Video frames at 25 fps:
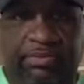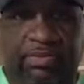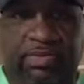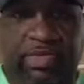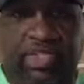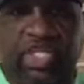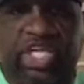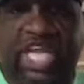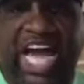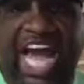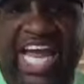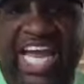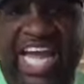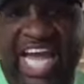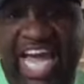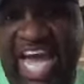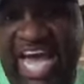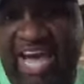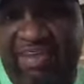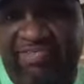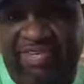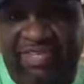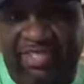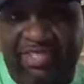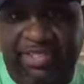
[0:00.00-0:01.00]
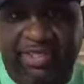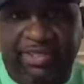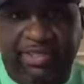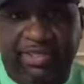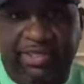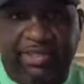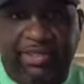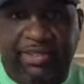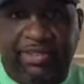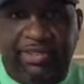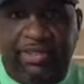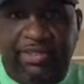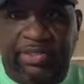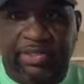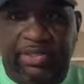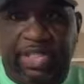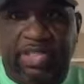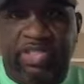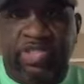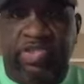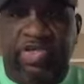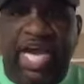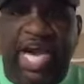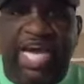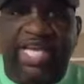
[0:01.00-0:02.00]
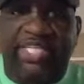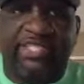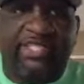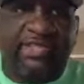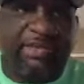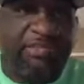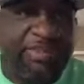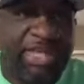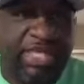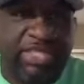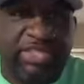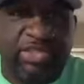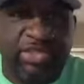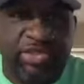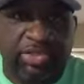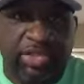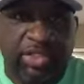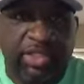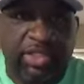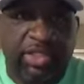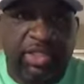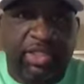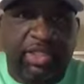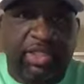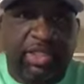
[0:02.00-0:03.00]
You got to have it and you got to submit to it.